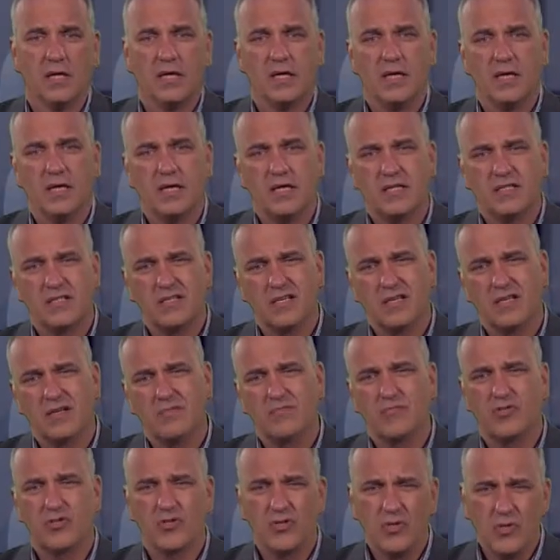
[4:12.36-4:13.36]
It's a
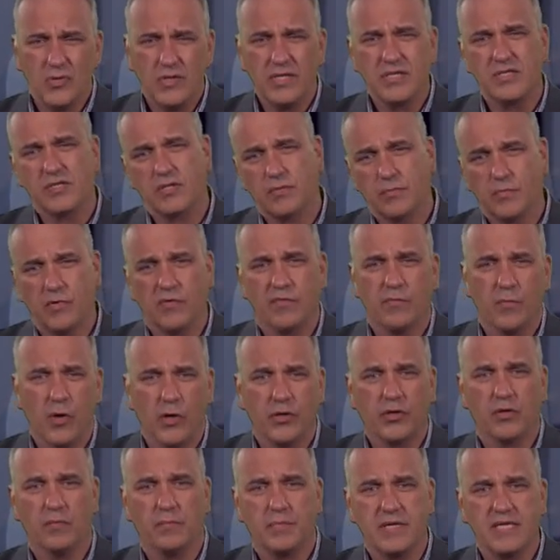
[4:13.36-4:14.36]
truism of
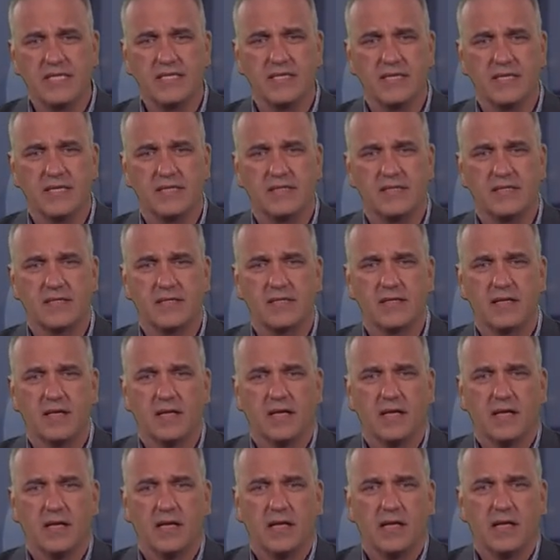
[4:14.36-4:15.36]
modern business
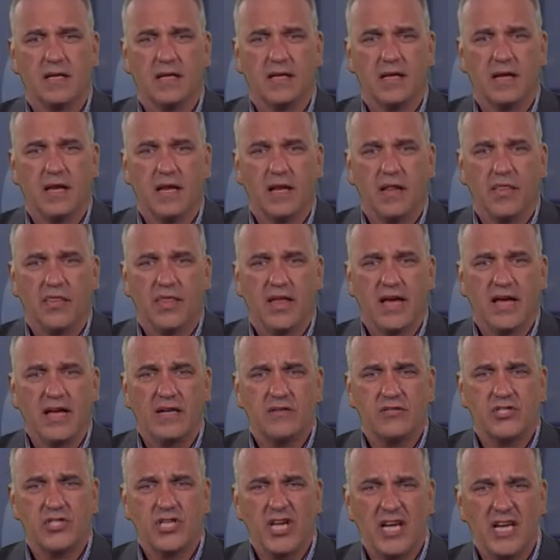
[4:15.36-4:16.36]
that
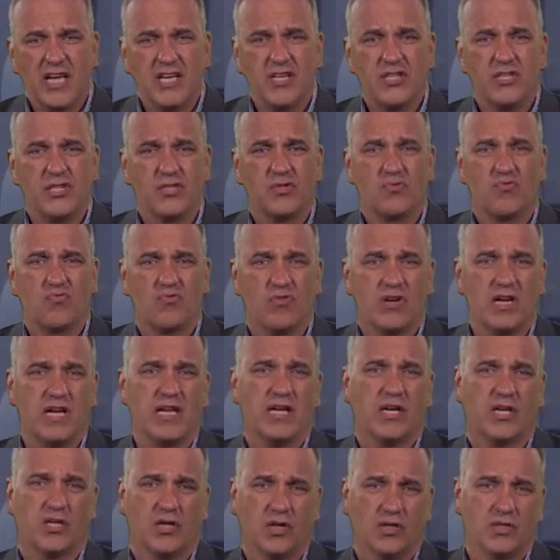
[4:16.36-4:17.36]
change is really a
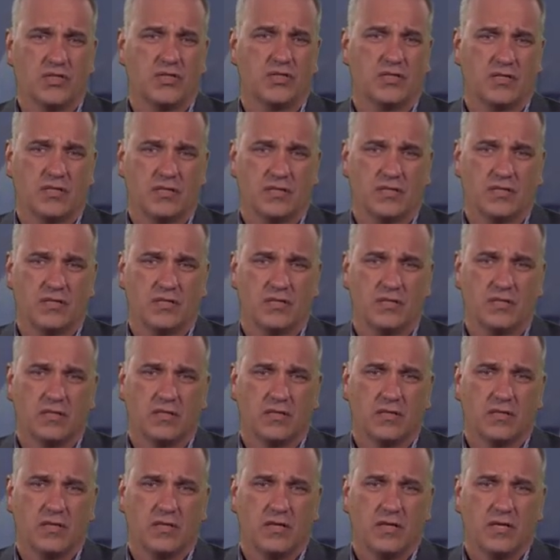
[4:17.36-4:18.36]
constant.
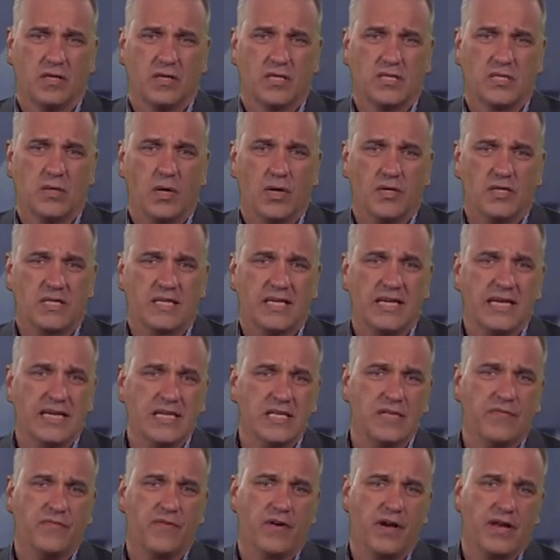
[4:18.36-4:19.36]
So I was keen to
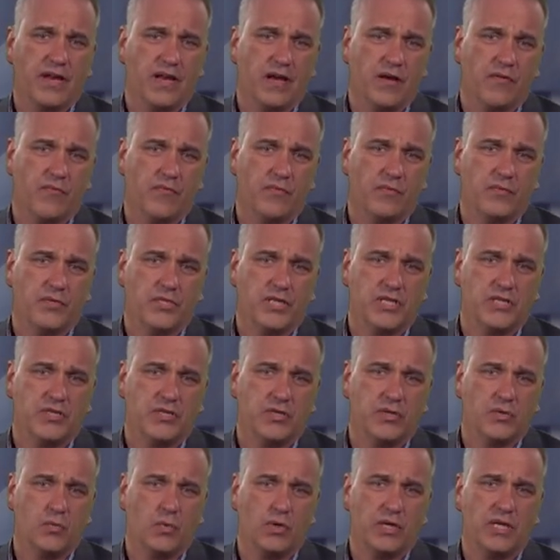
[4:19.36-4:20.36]
find out from Jitu
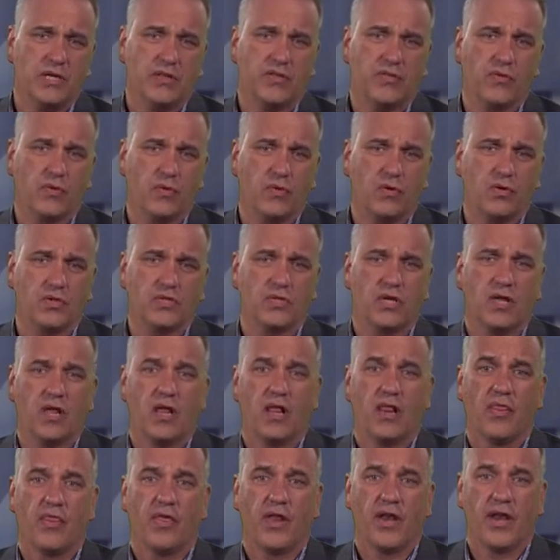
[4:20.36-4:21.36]
what he thought
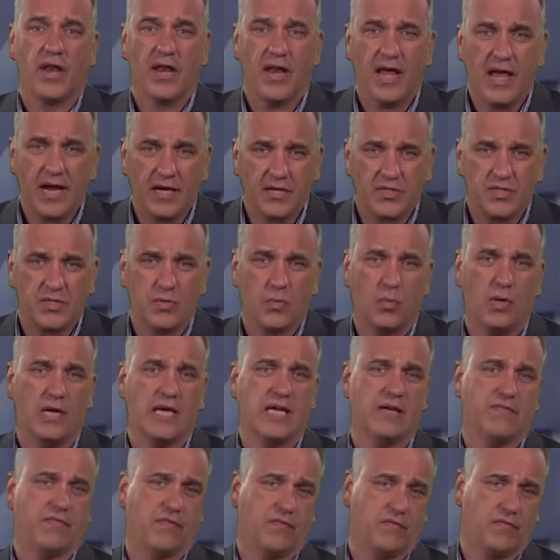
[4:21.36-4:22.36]
the next wave
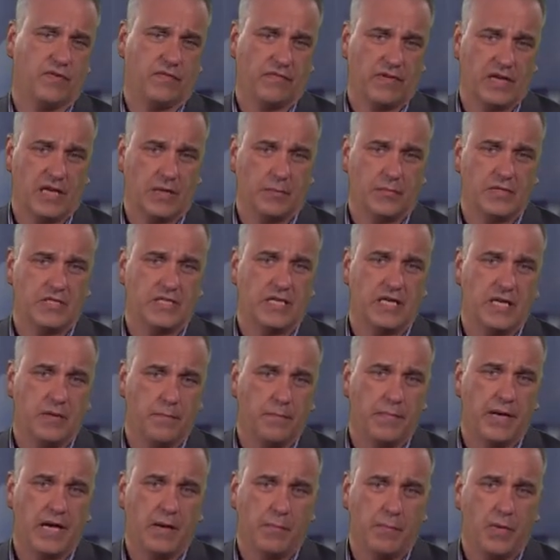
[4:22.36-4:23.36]
of development in
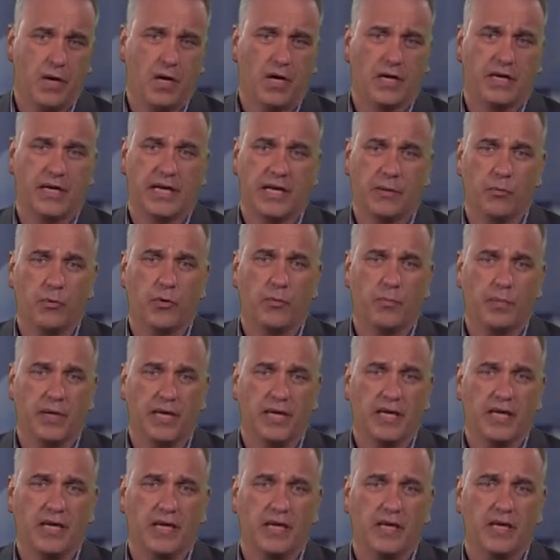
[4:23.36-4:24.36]
inbound marketing would
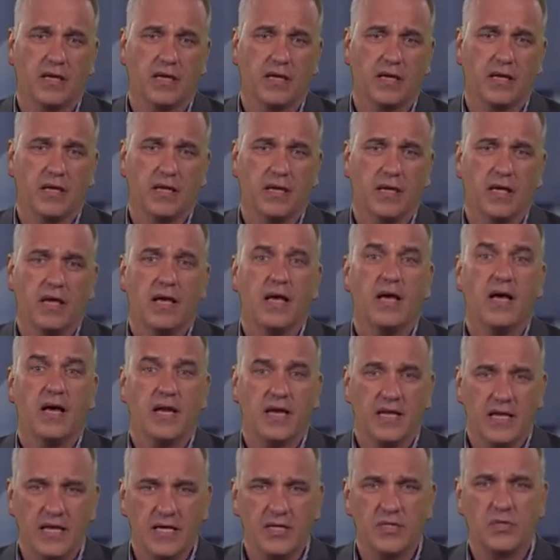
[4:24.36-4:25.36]
be, and
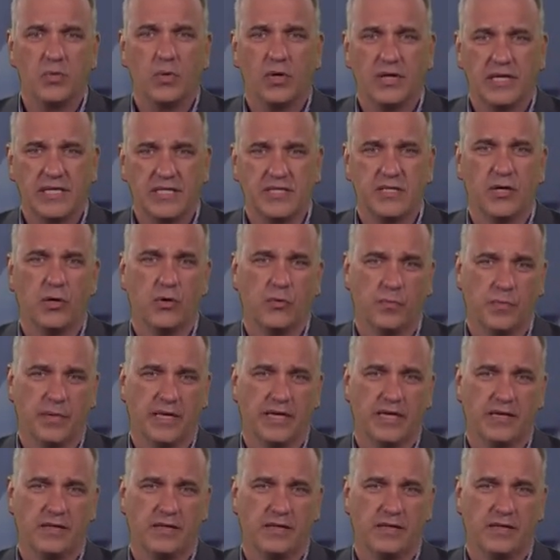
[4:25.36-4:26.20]
here's what he told me.